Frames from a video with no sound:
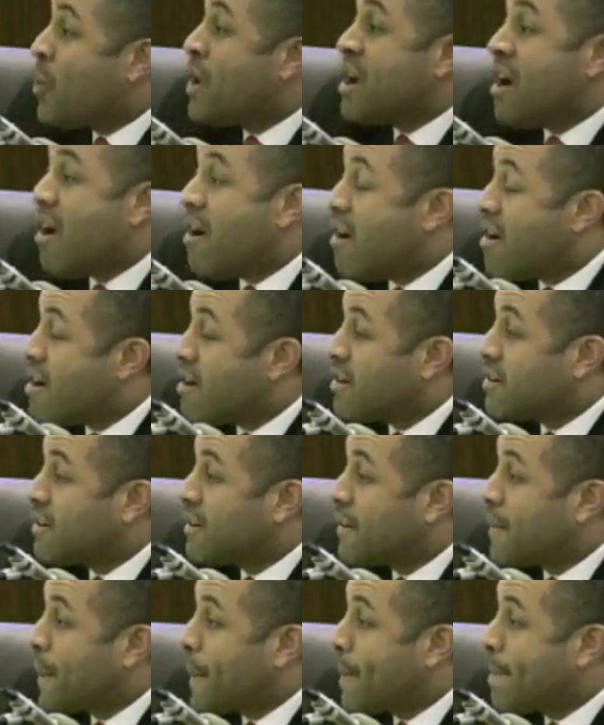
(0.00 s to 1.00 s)
we are.
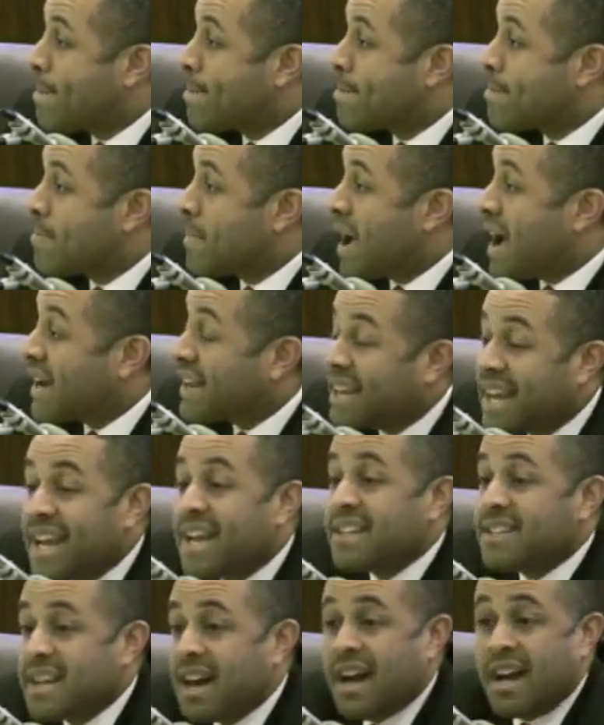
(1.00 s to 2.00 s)
I
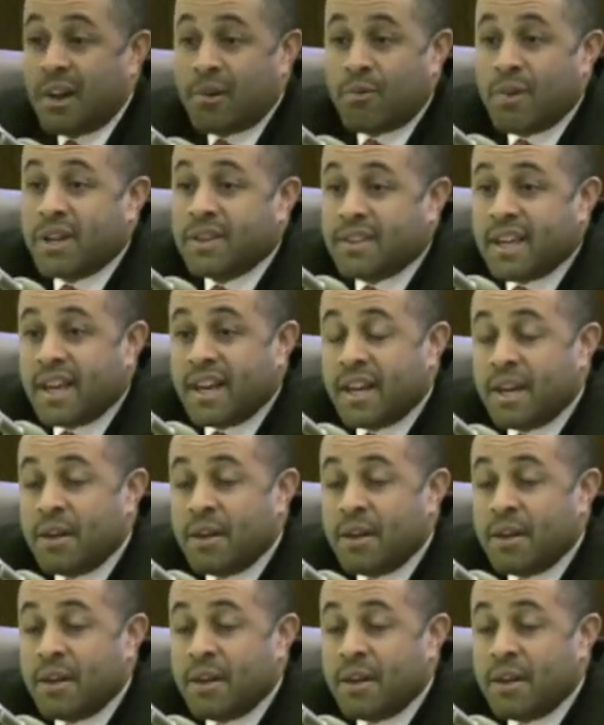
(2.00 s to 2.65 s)
can't tolerate that